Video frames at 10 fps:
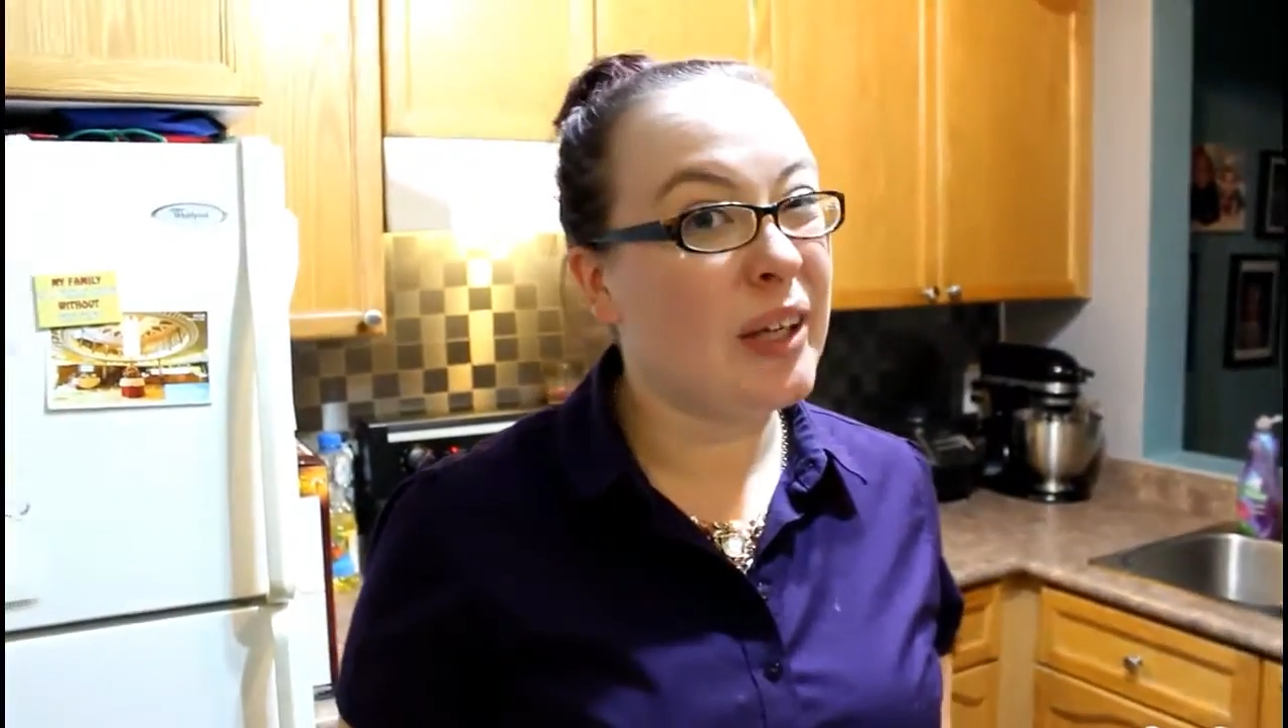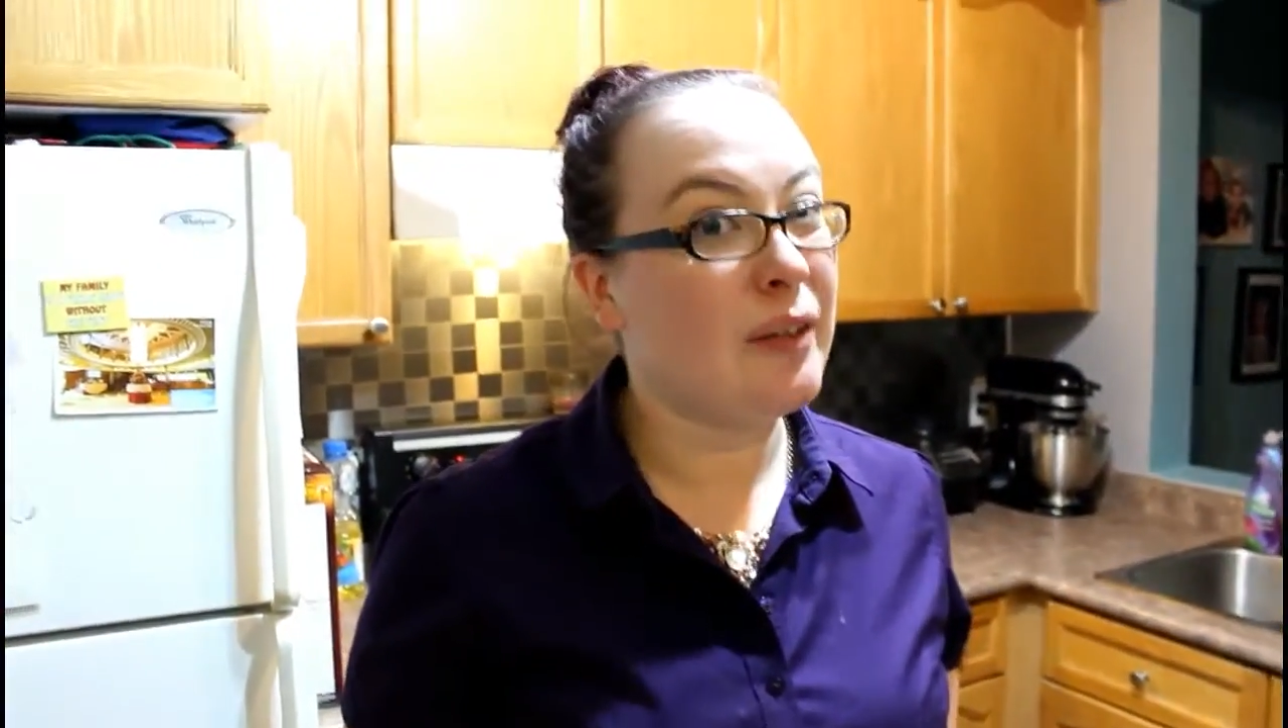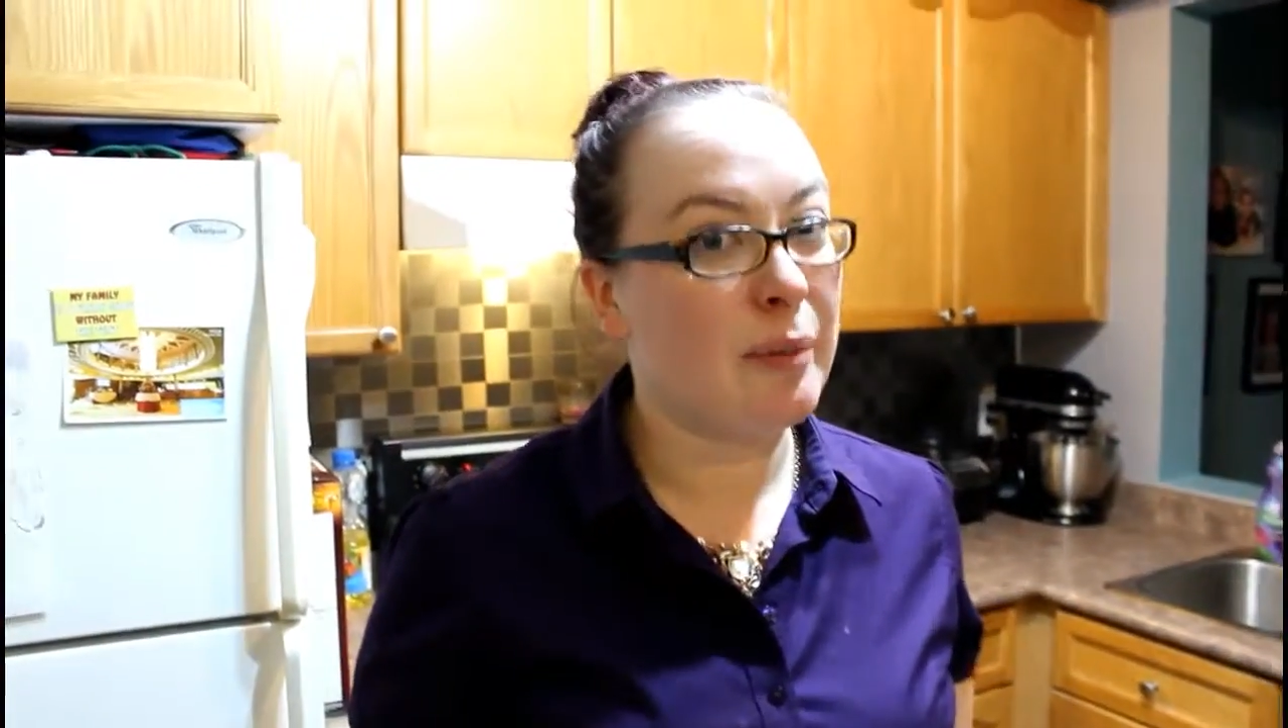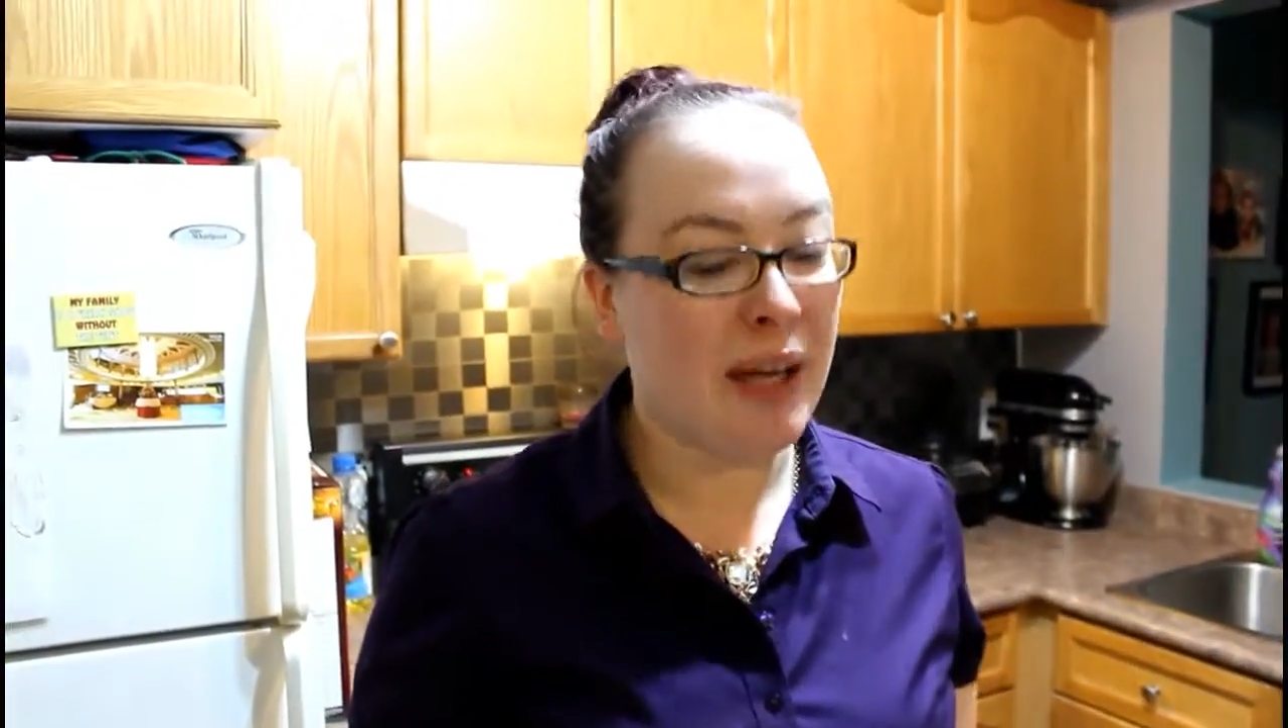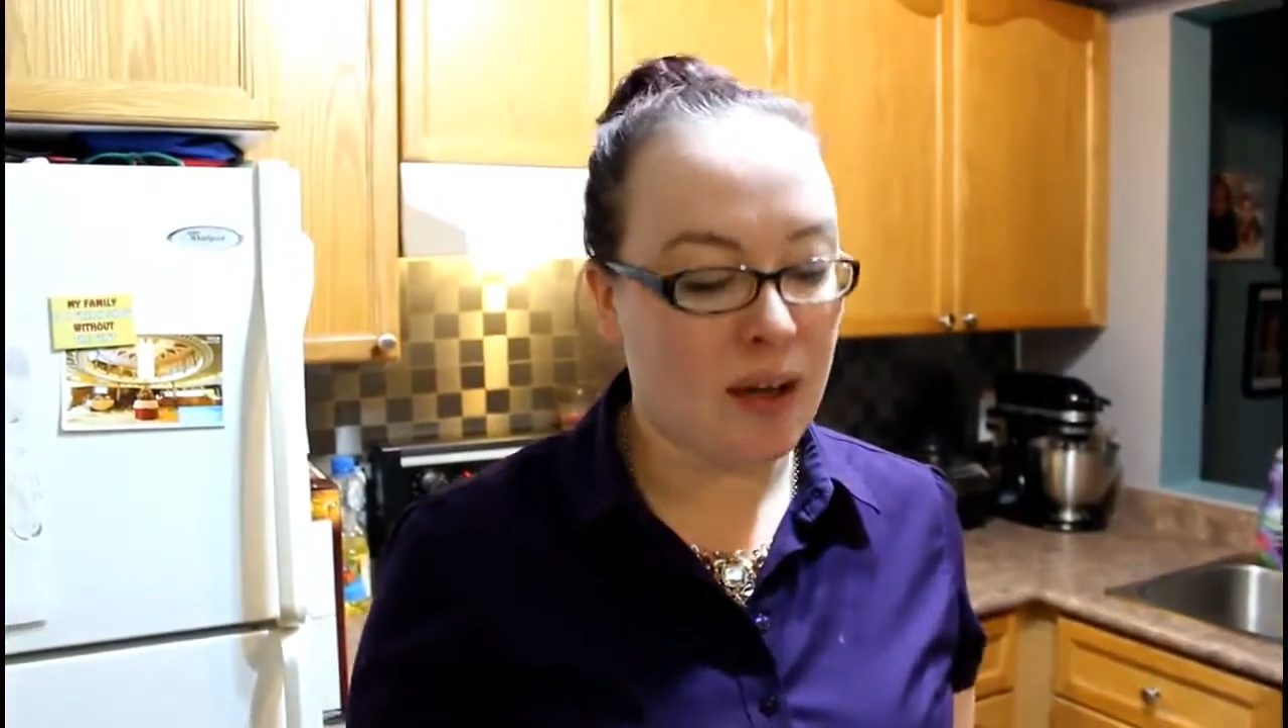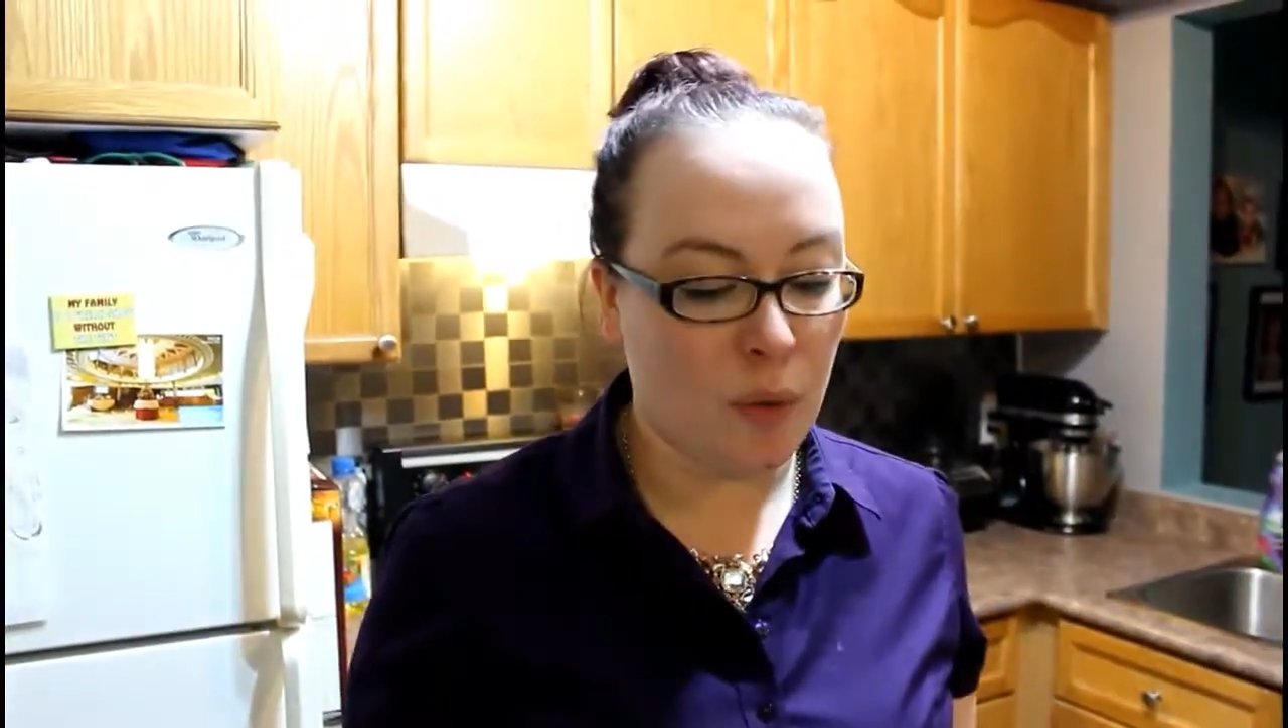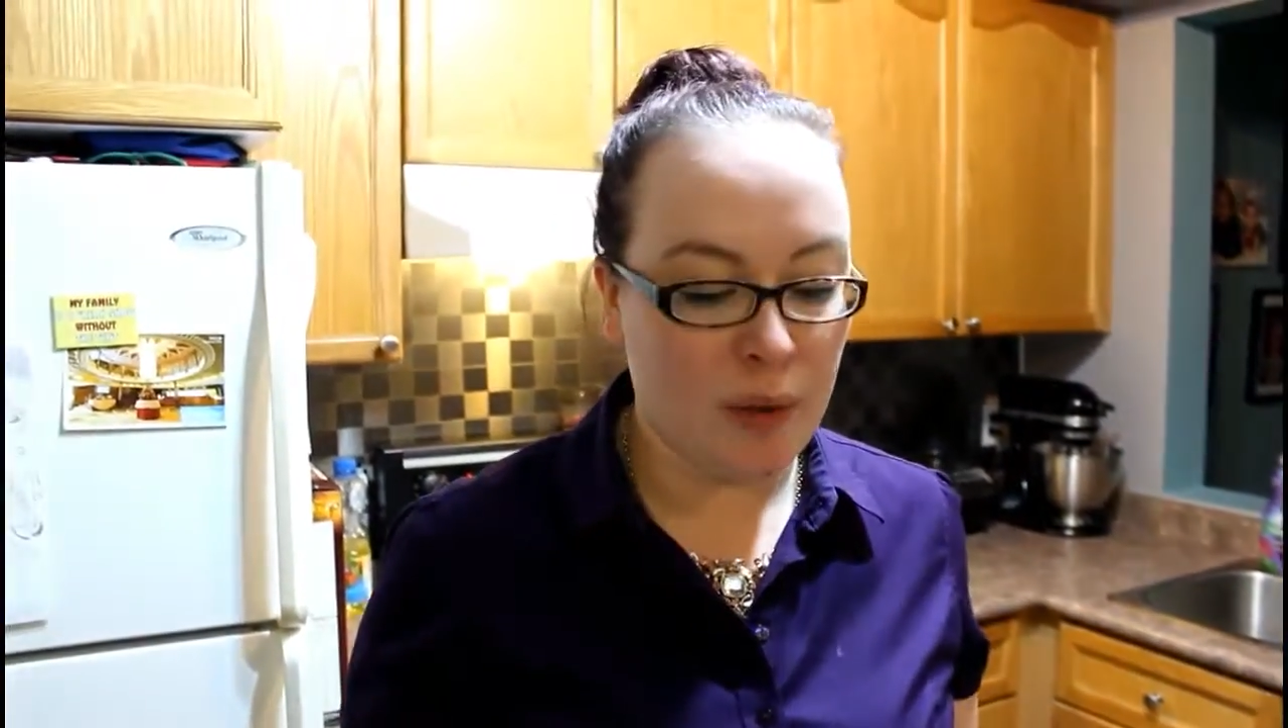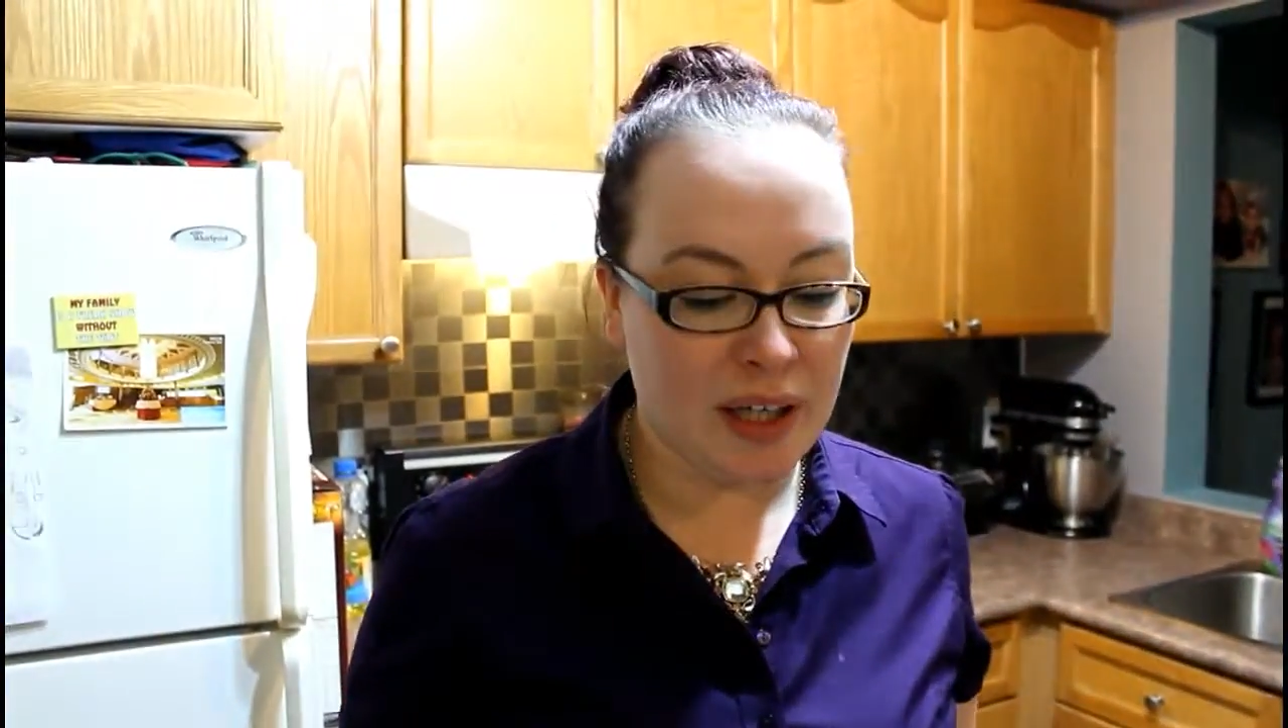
could even make on a